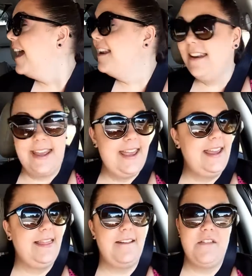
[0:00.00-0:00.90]
that
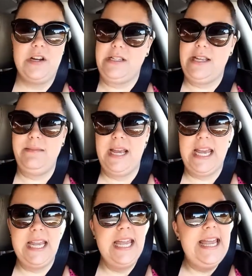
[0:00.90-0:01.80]
day, that very same
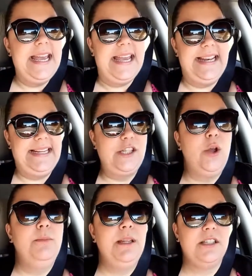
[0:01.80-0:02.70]
day, and he
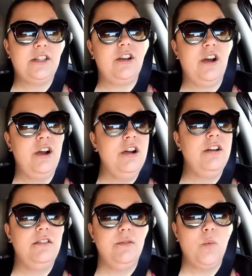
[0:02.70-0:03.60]
told me it's gonna
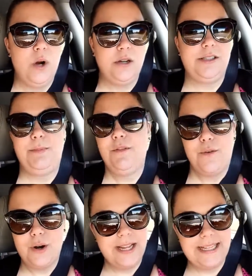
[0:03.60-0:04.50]
hurt worse
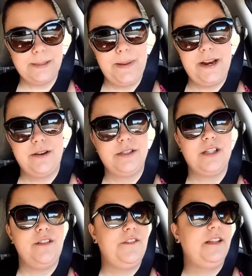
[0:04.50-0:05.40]
before it gets better.
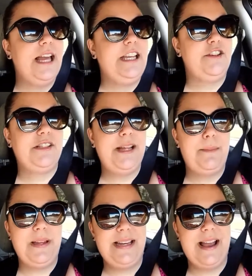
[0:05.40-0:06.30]
It's gonna feel like you're
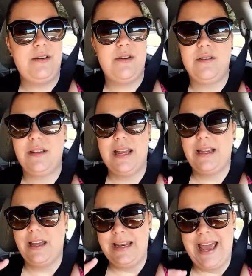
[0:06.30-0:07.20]
stepping down on
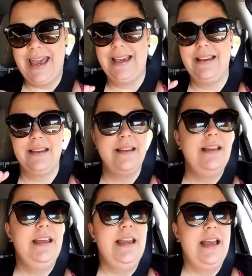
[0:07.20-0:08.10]
like an egg.
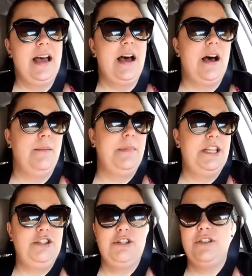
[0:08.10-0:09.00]

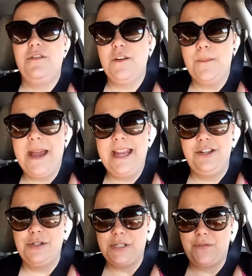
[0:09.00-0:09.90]
And you shouldn't feel
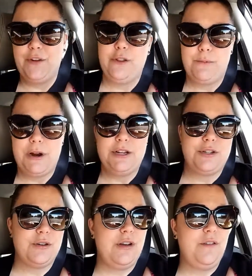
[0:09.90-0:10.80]
pain, you just feel the
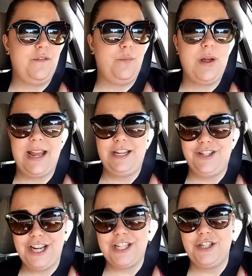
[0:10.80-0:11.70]
pressure of what I
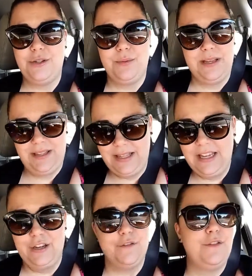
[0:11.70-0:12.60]
injected you
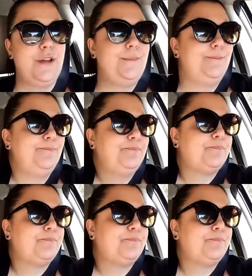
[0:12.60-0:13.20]
with in your foot.